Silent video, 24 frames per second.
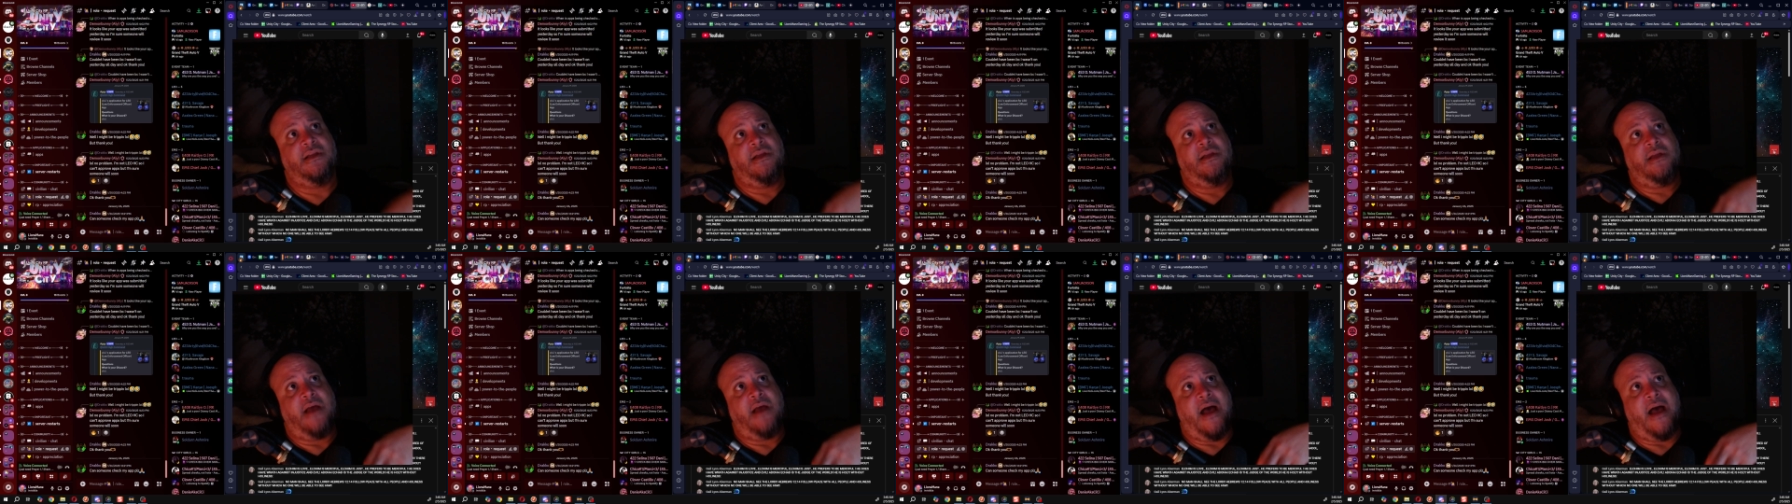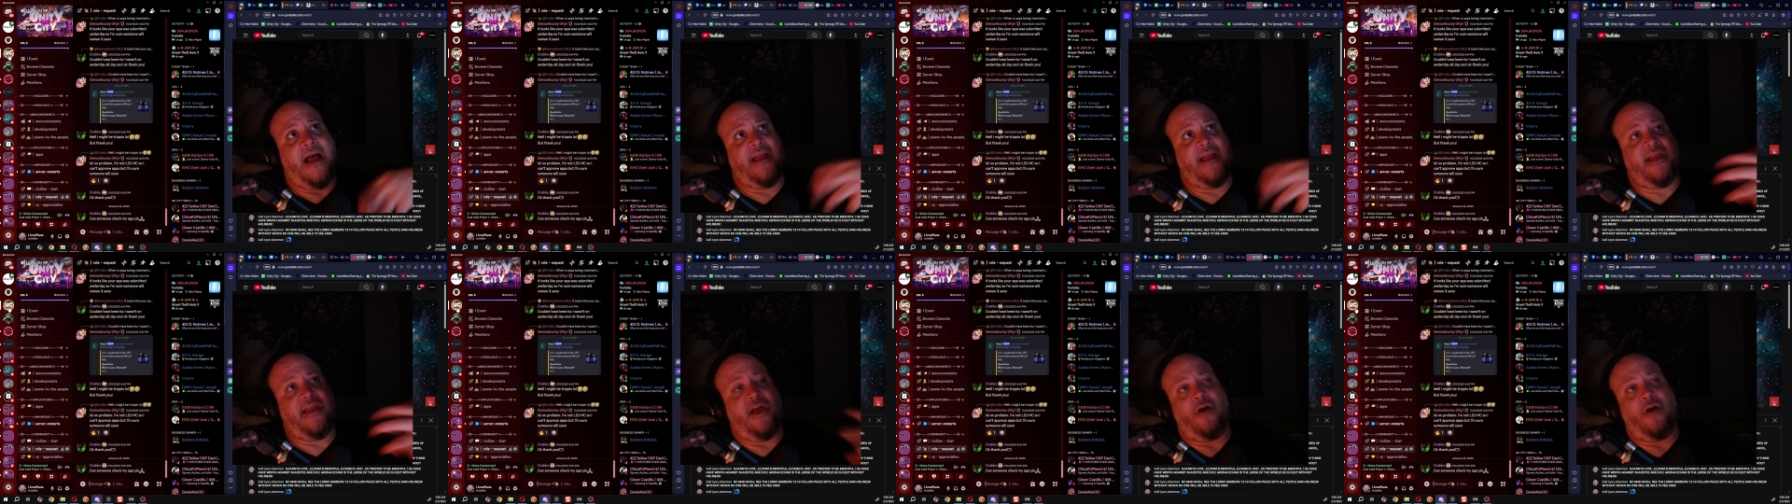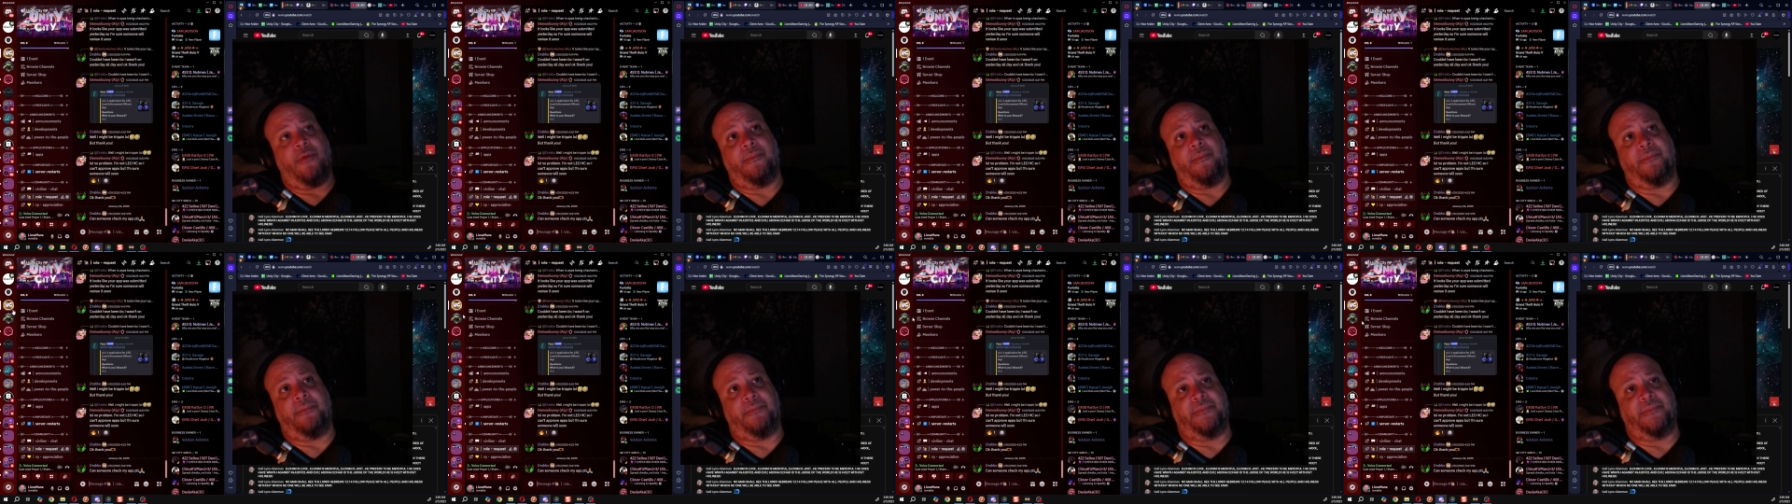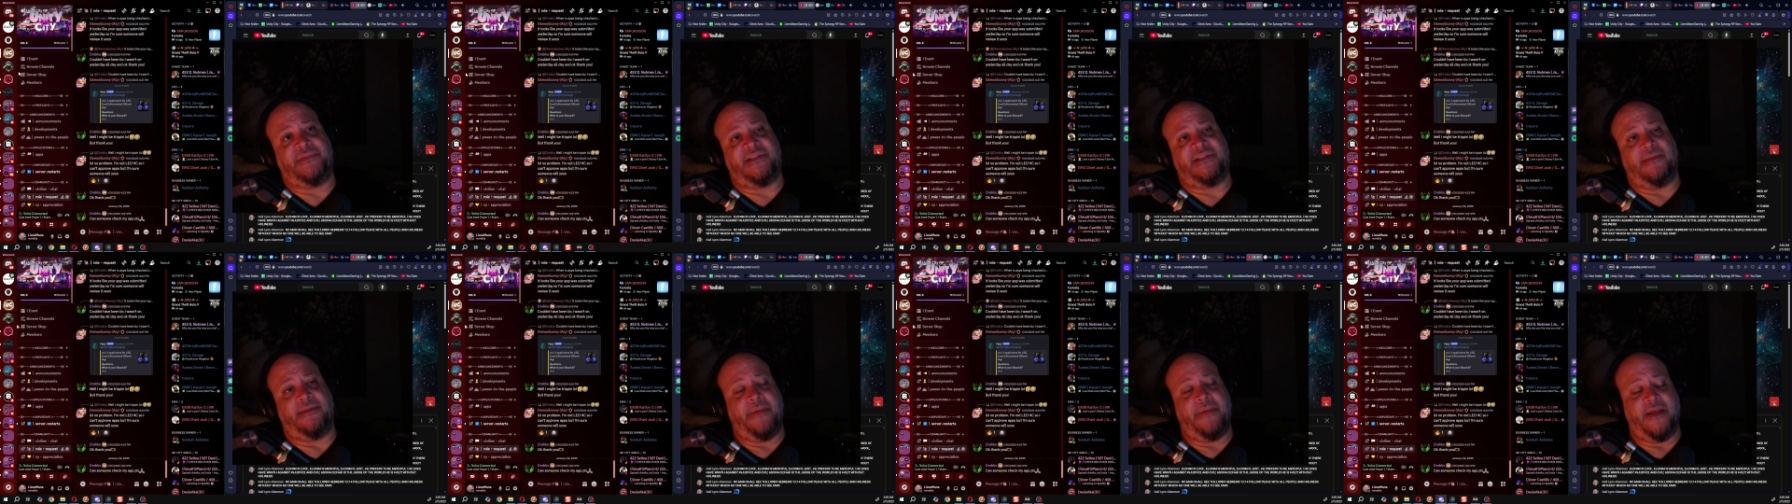help
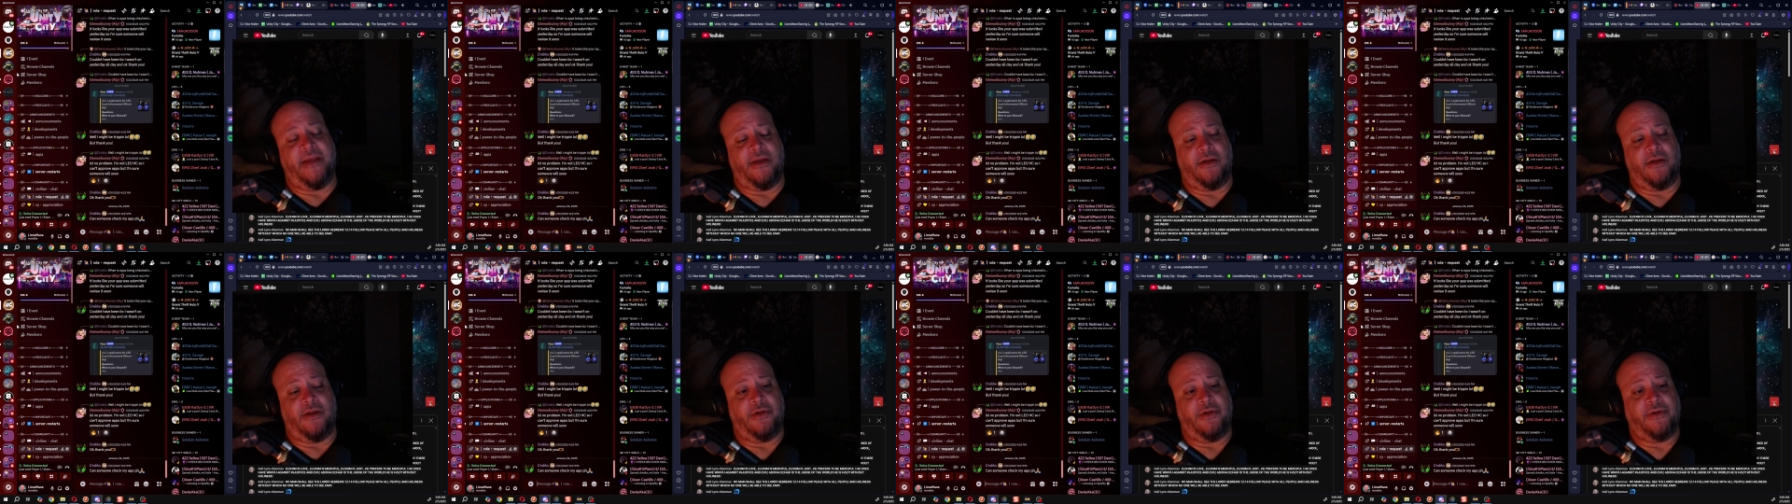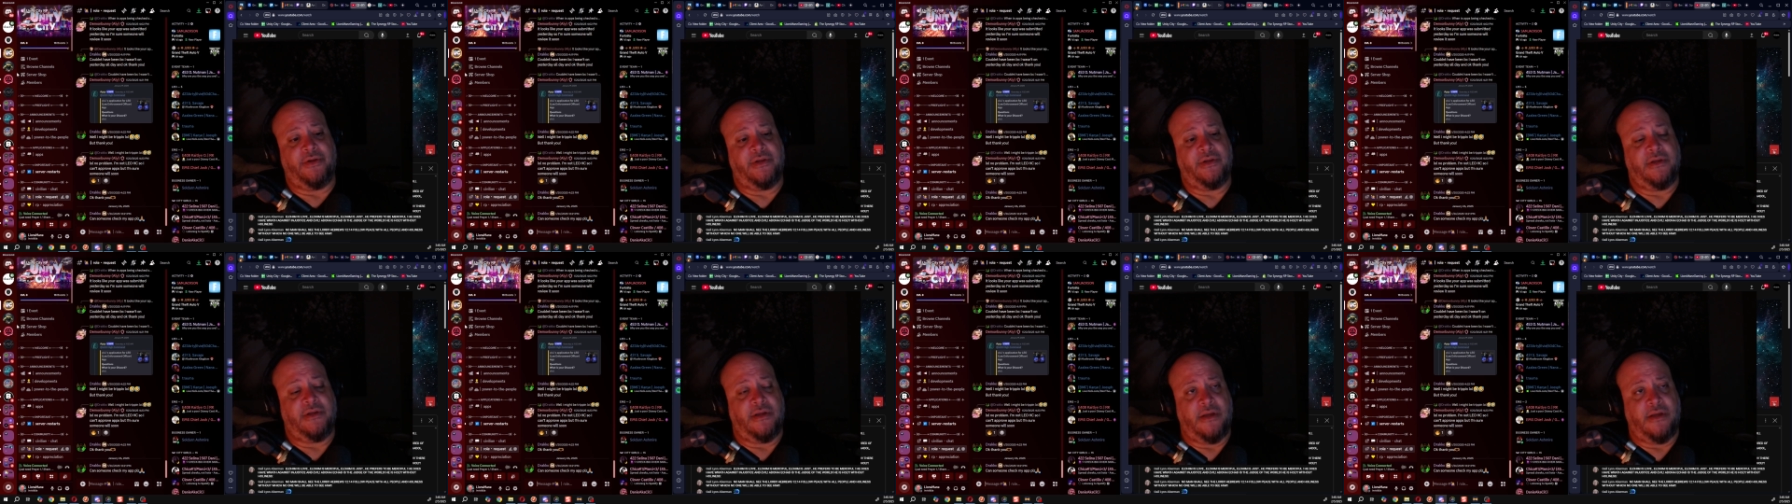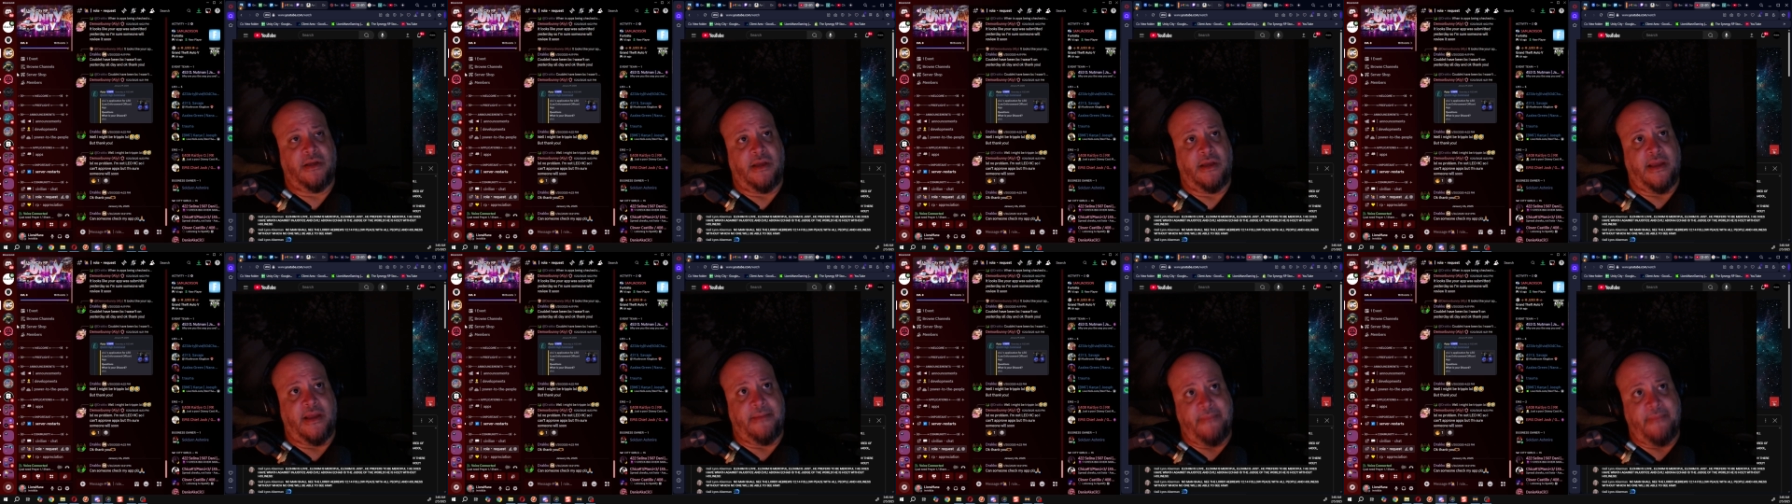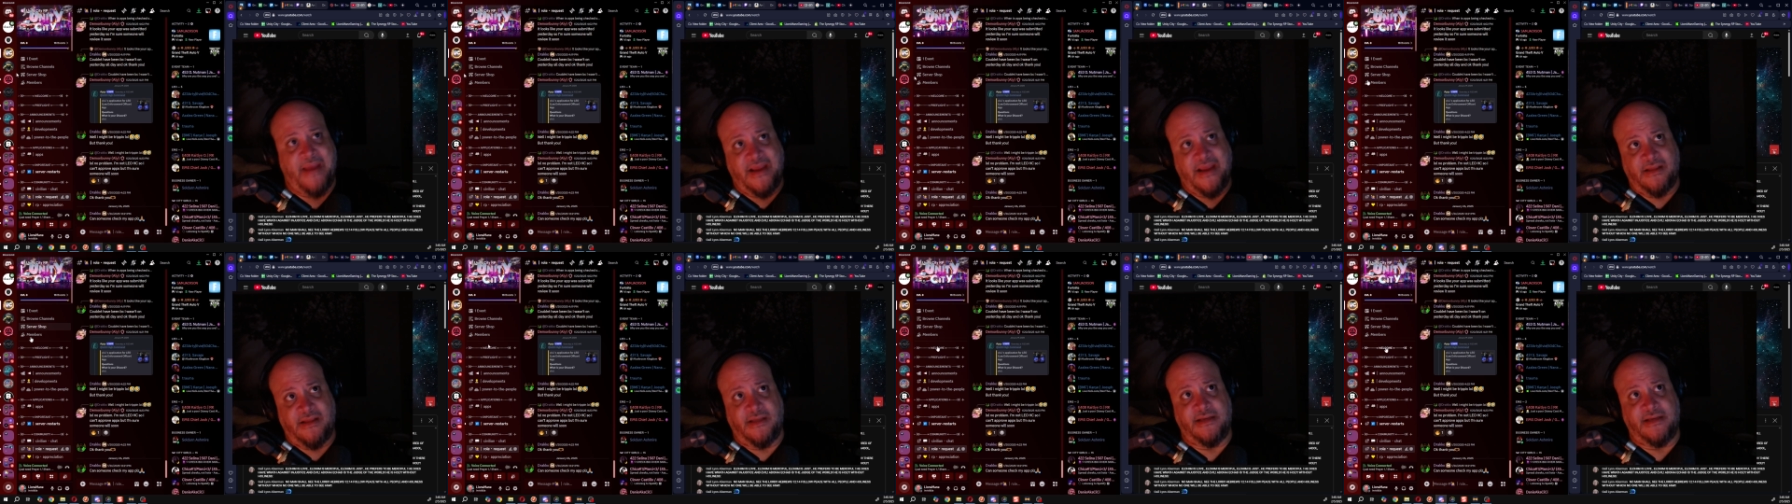to build and
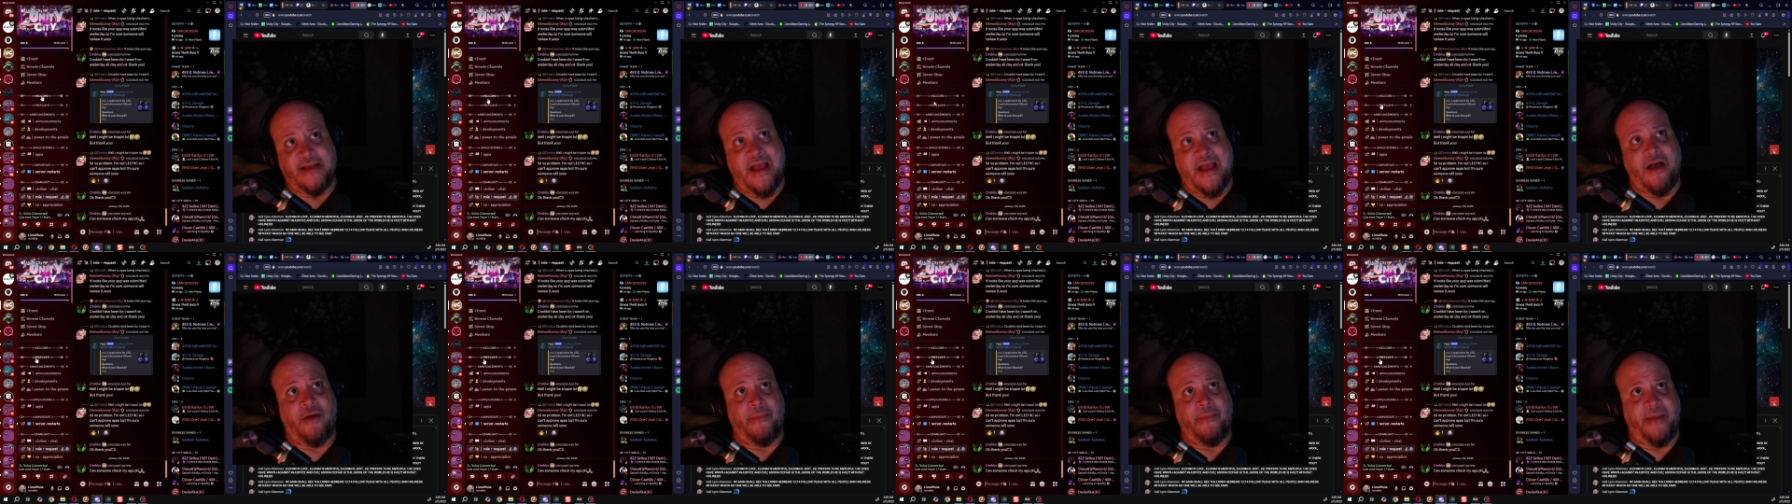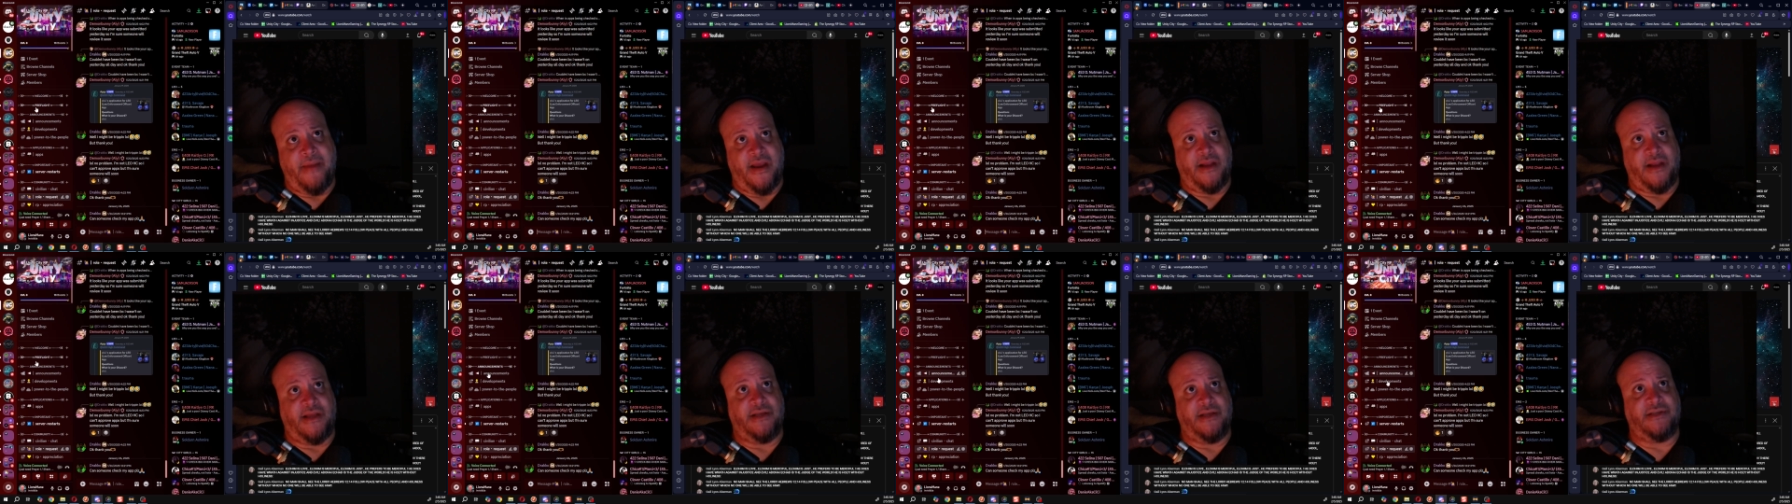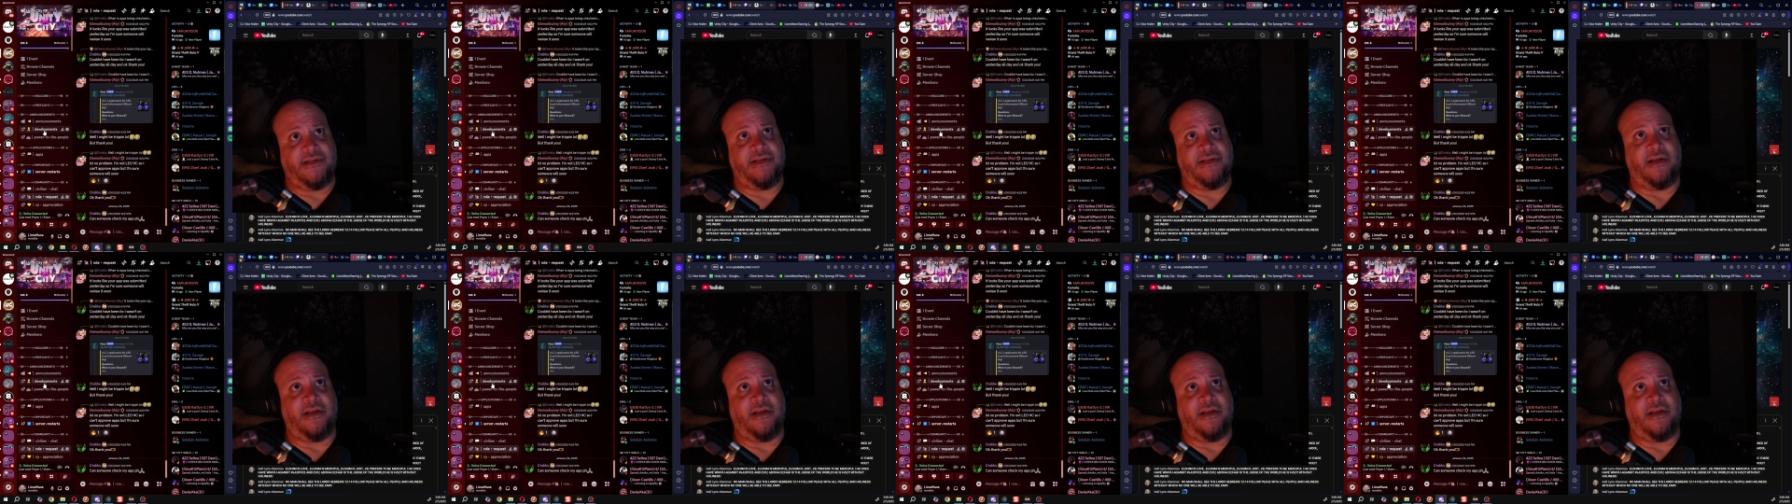mainly now manage